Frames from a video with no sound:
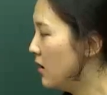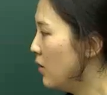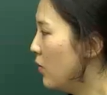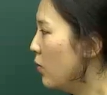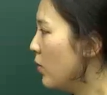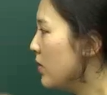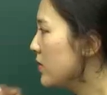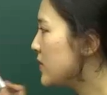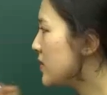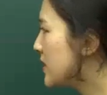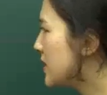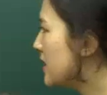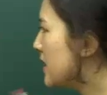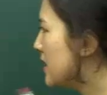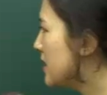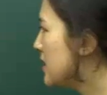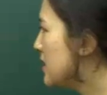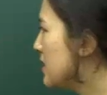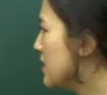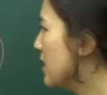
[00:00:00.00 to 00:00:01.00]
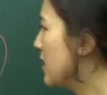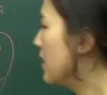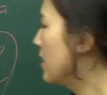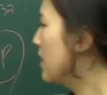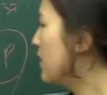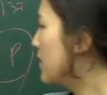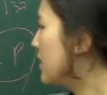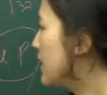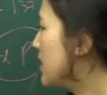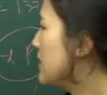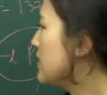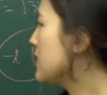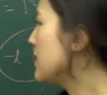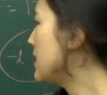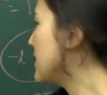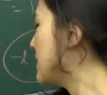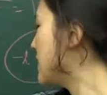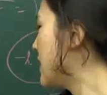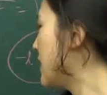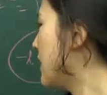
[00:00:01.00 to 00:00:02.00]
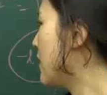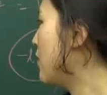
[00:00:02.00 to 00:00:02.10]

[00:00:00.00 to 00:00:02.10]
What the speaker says: Well, since this is the